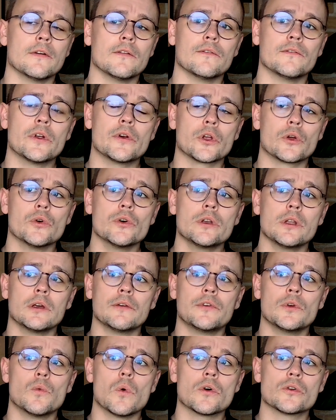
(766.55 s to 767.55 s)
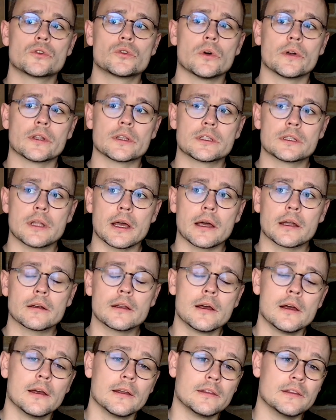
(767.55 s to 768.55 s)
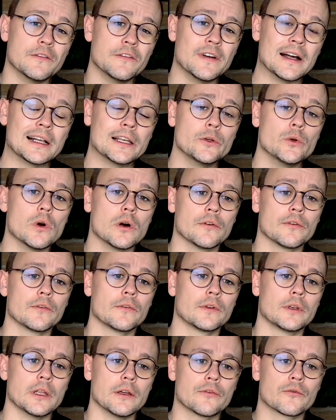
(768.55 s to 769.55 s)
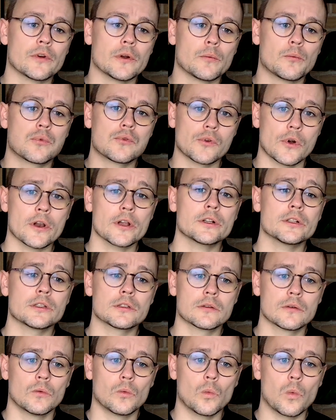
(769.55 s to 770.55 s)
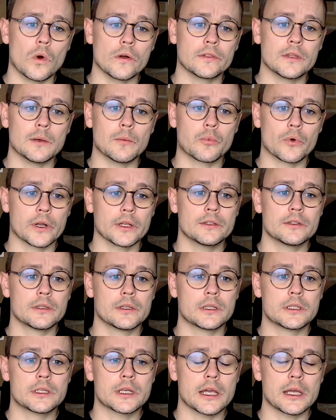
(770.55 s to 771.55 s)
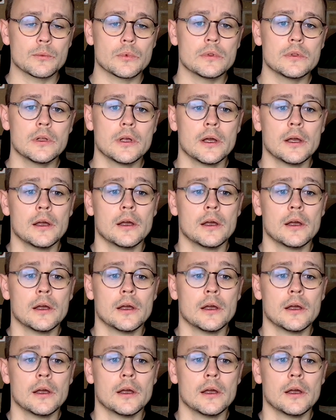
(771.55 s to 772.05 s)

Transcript: very good if you want to understand the value of different products, what they bring to the table,